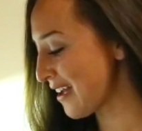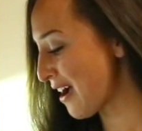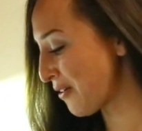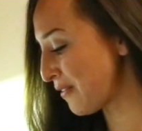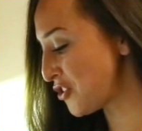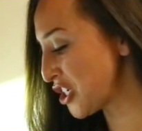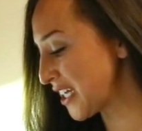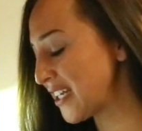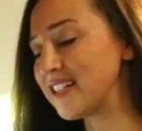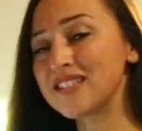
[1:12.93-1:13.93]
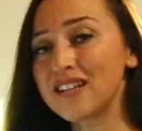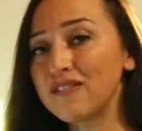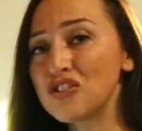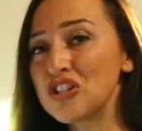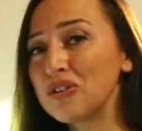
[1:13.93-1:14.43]
out of chicken instead
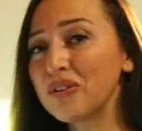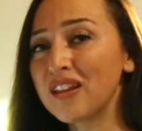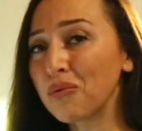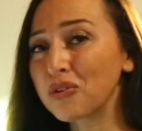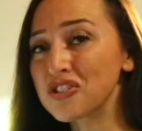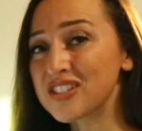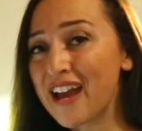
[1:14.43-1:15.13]
of 2, and then we'll just